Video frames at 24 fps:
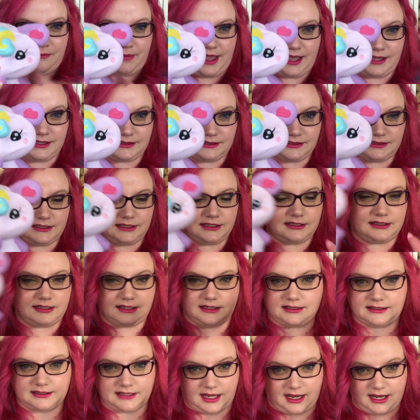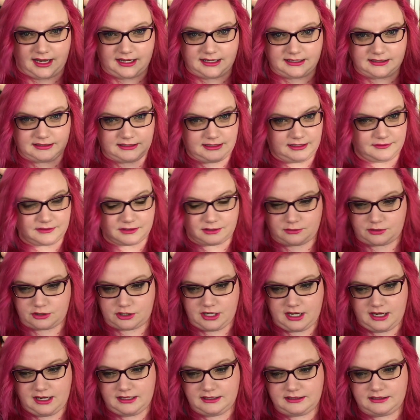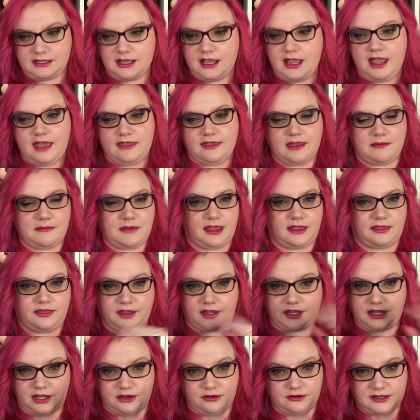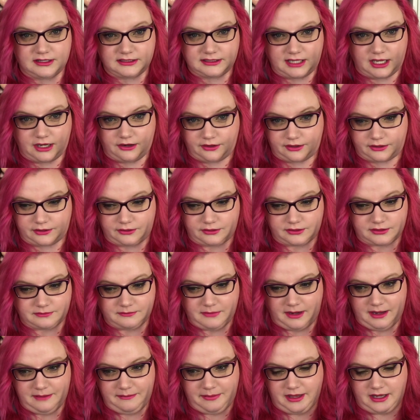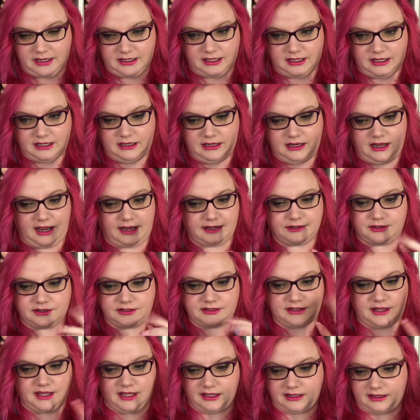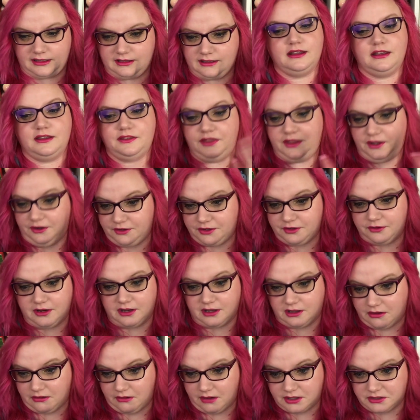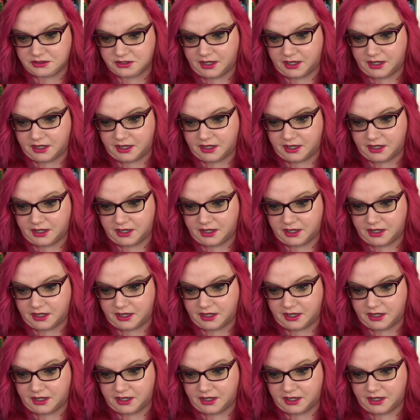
best designs of squishies. They make the cutest characters in my opinion. I just think they're doing a great